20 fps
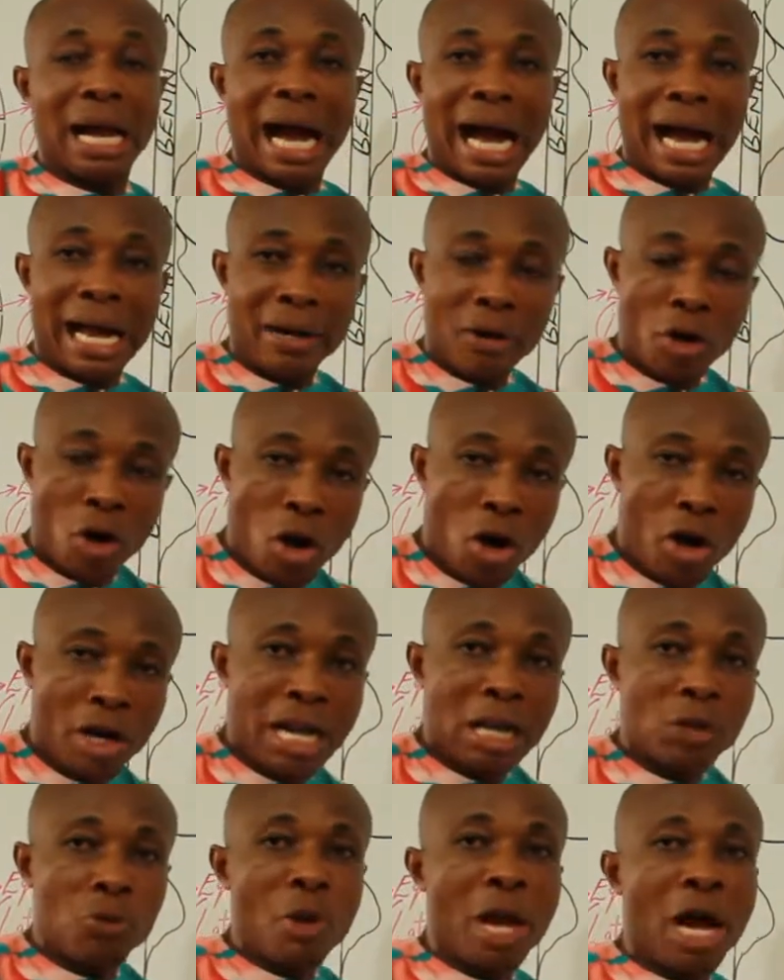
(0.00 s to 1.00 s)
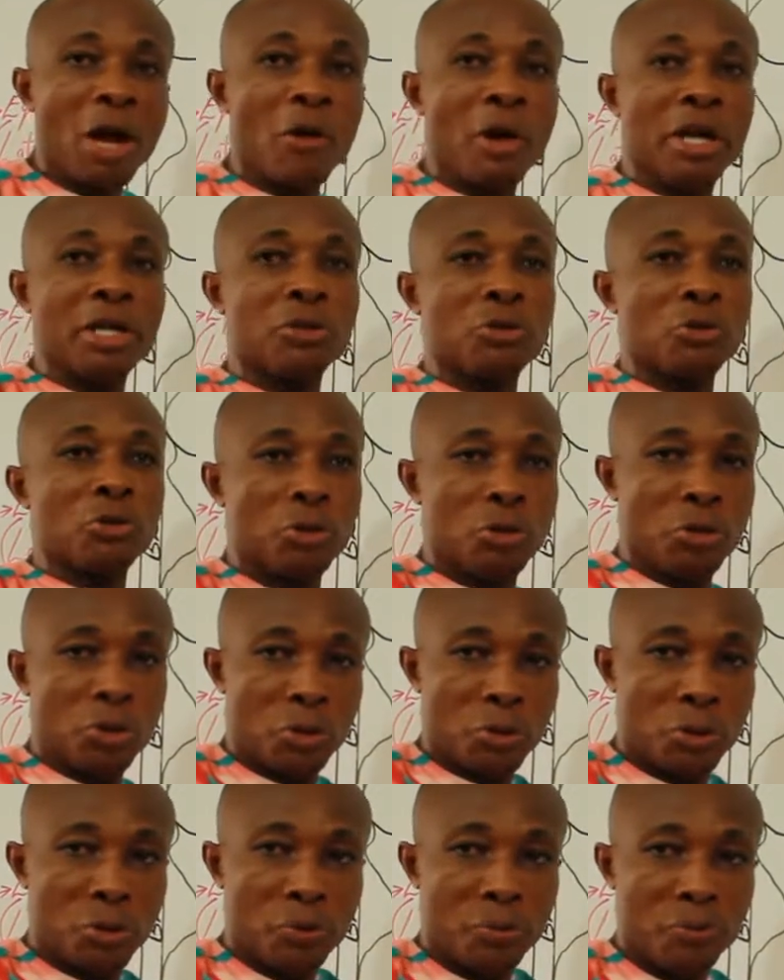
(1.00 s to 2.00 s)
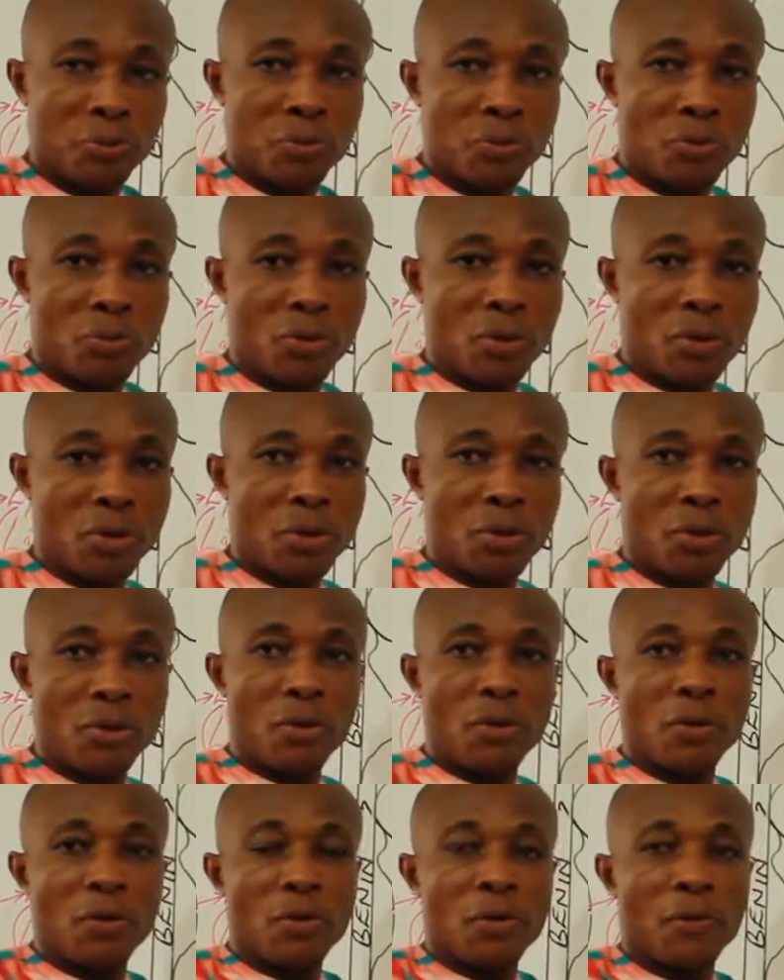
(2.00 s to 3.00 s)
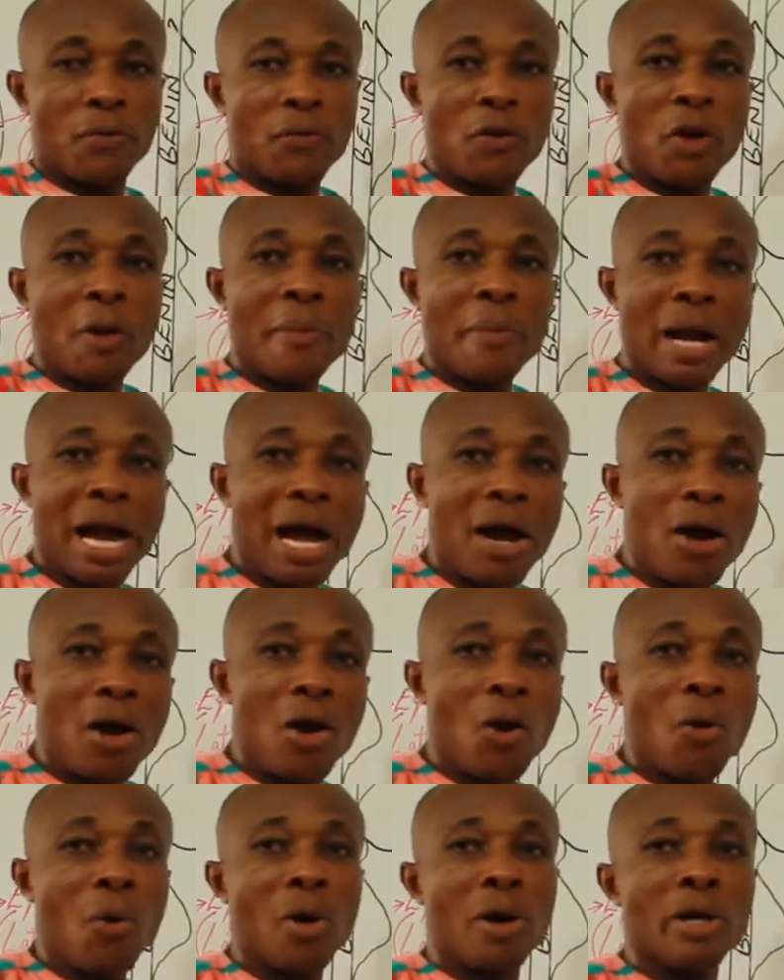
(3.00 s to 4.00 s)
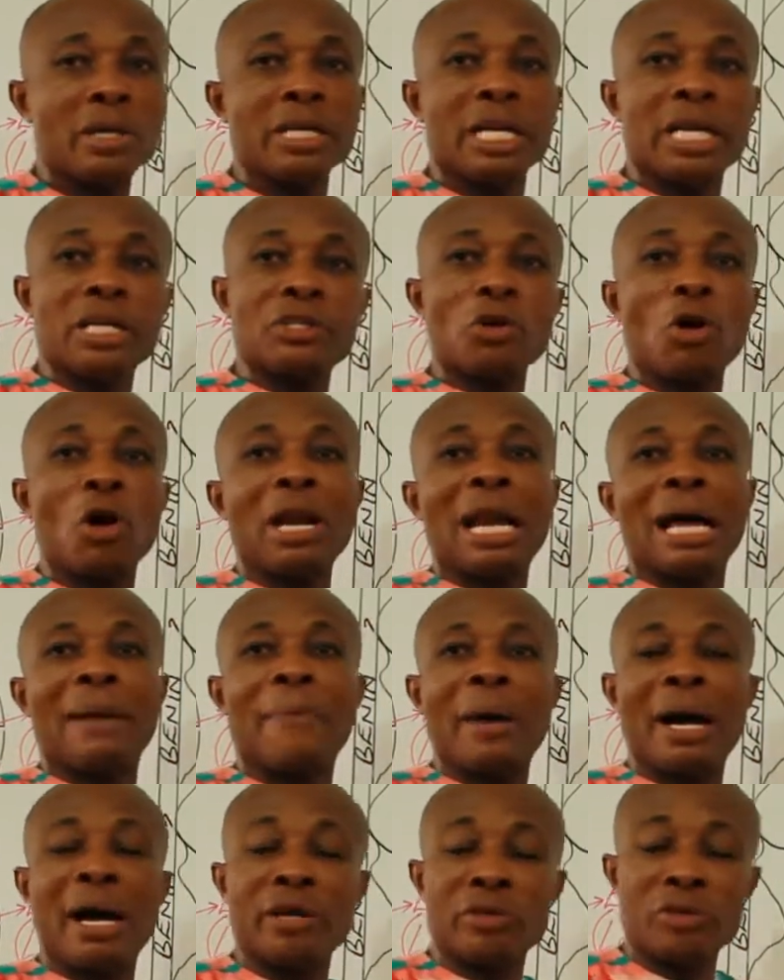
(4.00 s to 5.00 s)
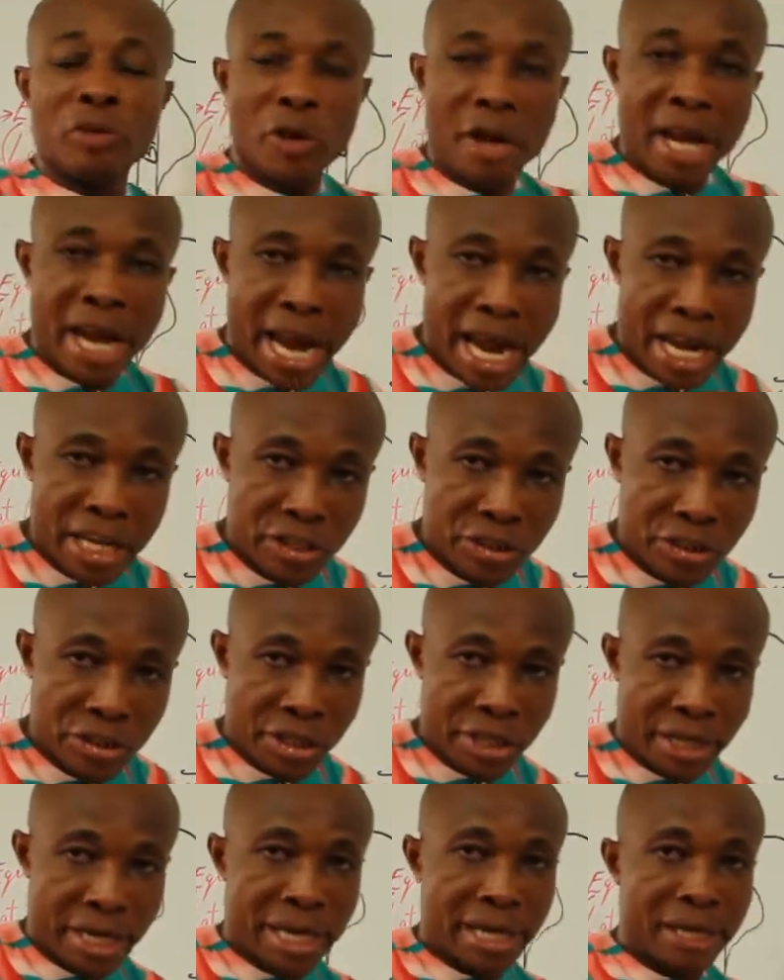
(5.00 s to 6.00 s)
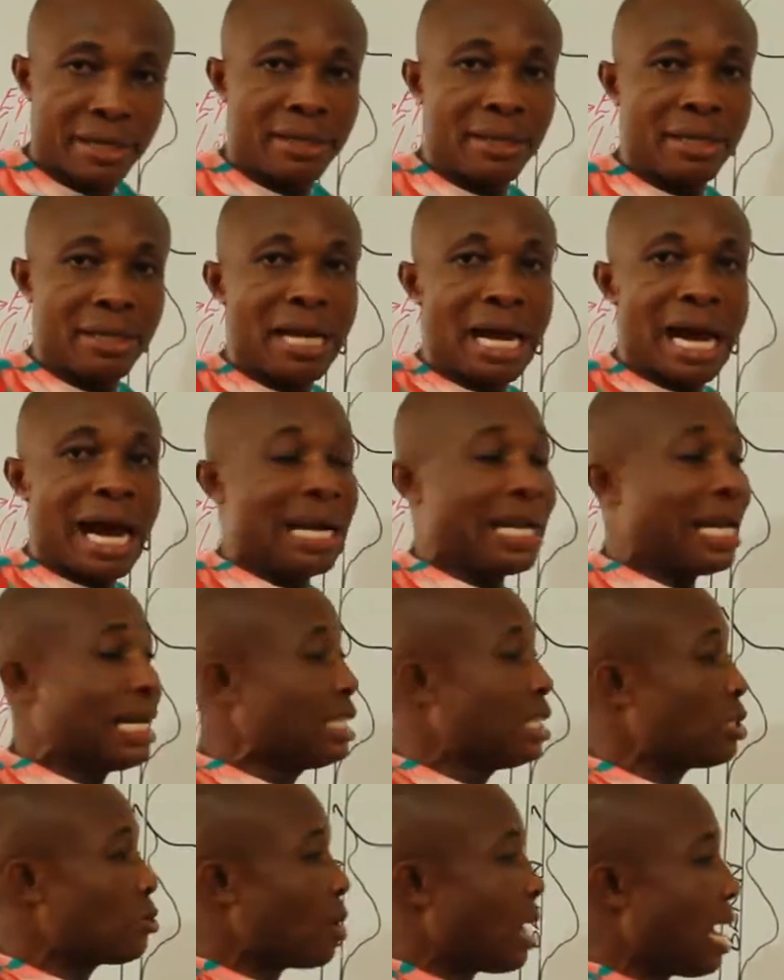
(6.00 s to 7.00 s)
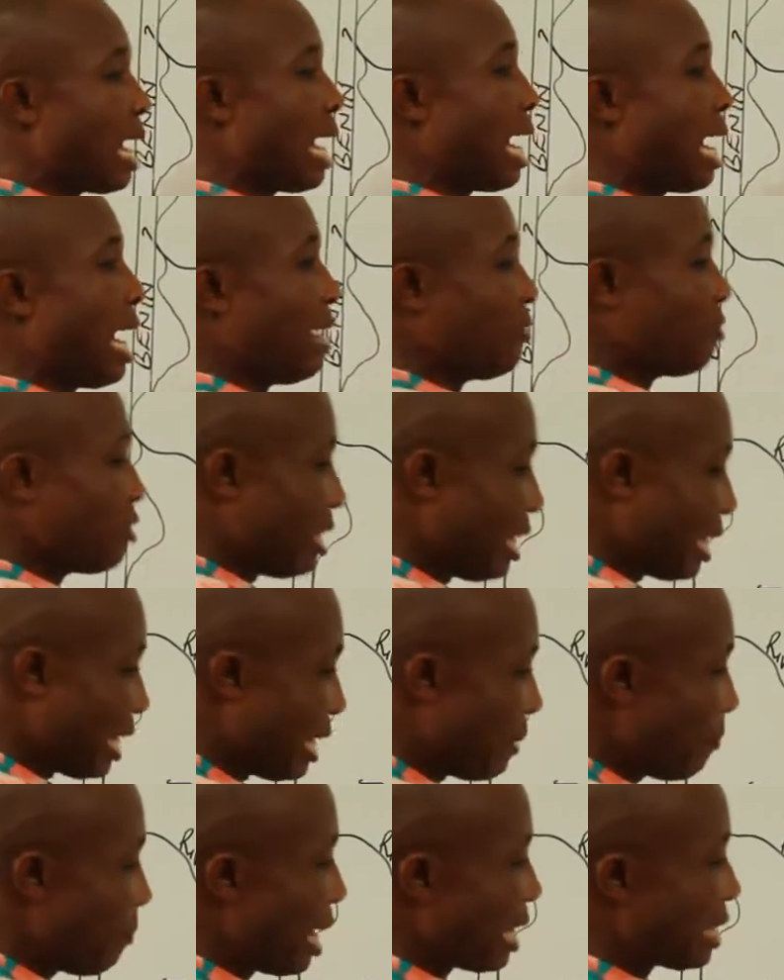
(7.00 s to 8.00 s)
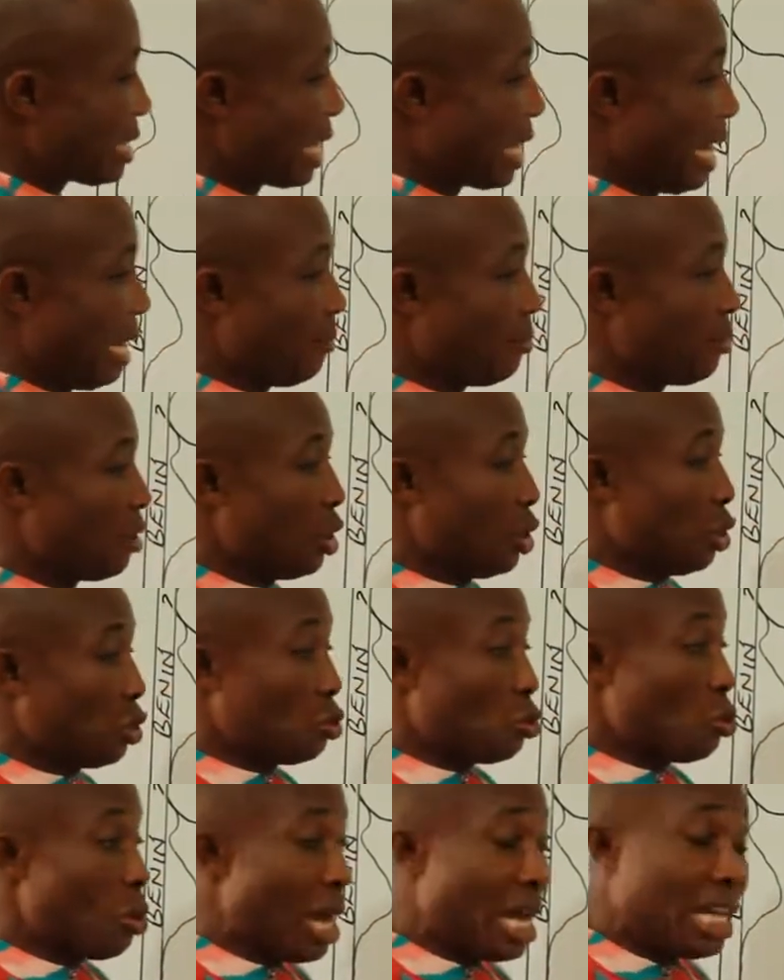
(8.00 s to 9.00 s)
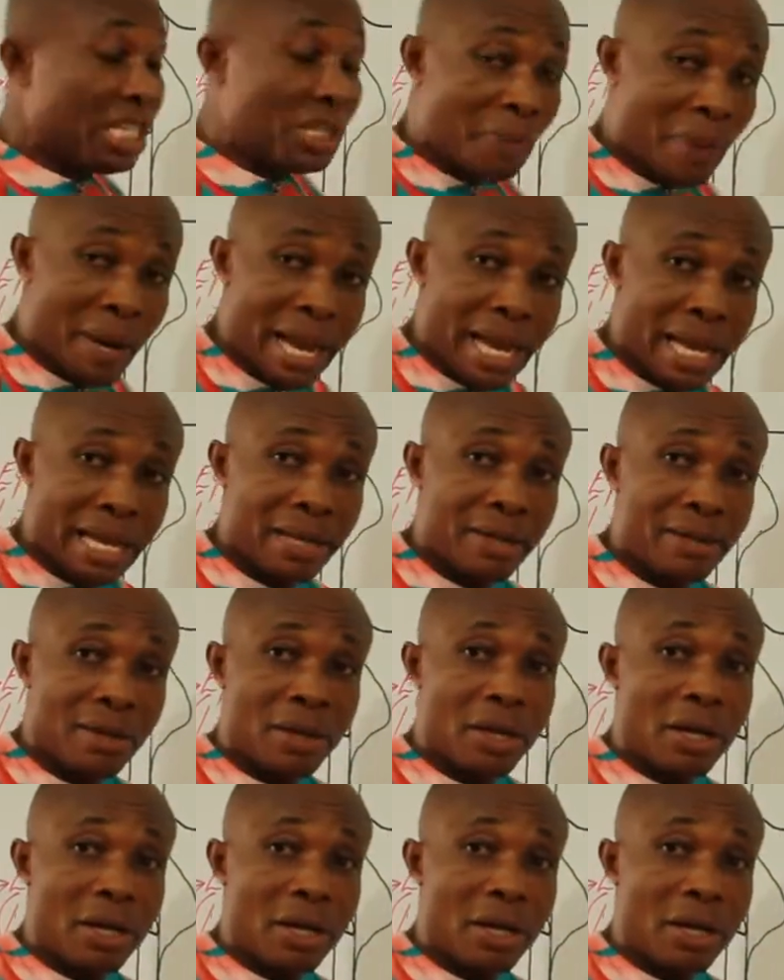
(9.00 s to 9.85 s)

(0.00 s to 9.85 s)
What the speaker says: And all that we are going to do from now onward is all about Nigeria. And that is why I've taken my time to explain.